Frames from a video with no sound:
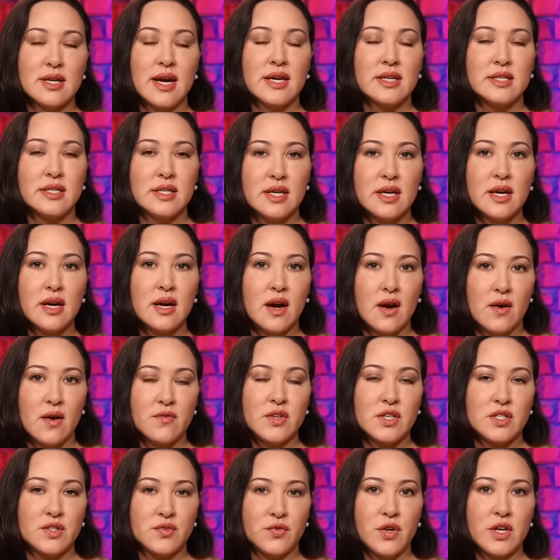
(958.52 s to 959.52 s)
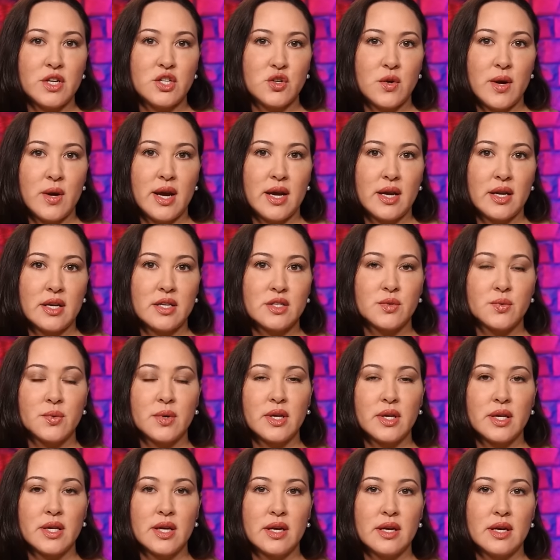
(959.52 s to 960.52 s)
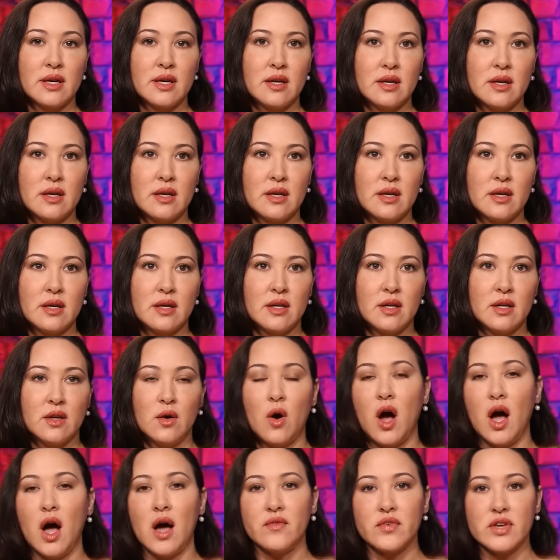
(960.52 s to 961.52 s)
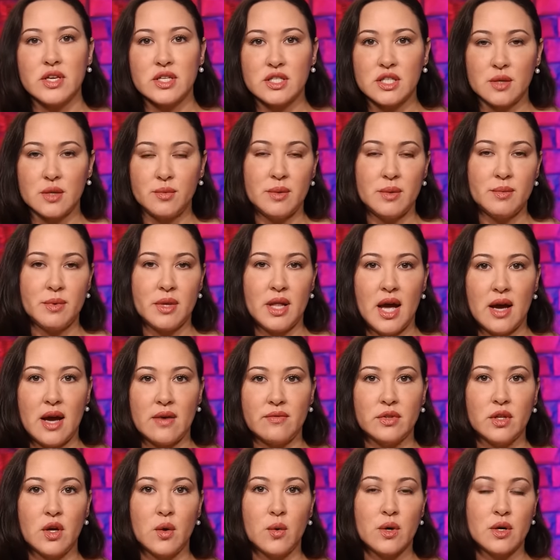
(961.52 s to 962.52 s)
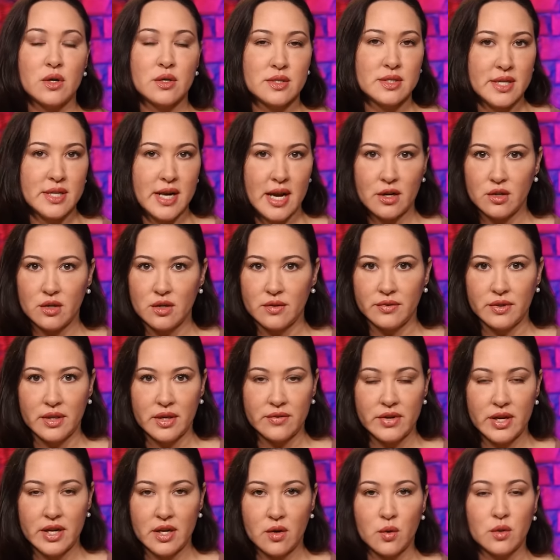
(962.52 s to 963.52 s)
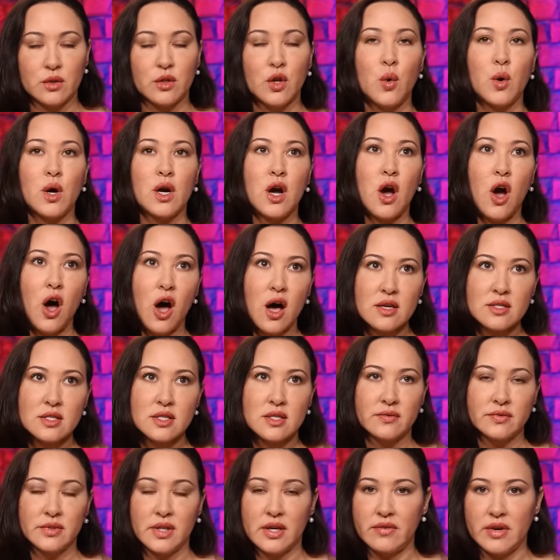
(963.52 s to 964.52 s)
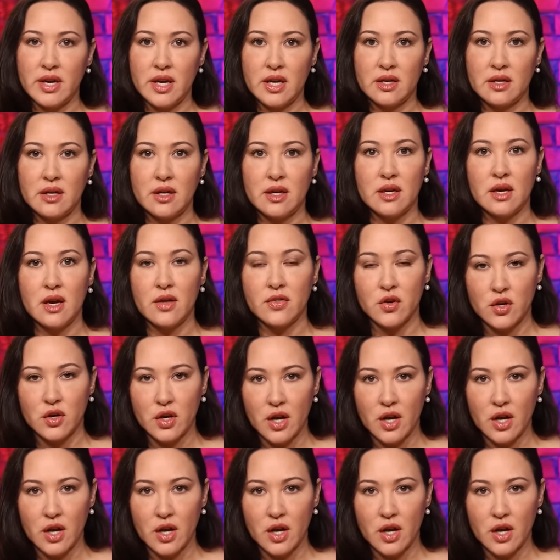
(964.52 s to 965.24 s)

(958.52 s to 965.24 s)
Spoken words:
idea of this free trade is really, you know, obviously people have lower standard of living or lower cost of living in other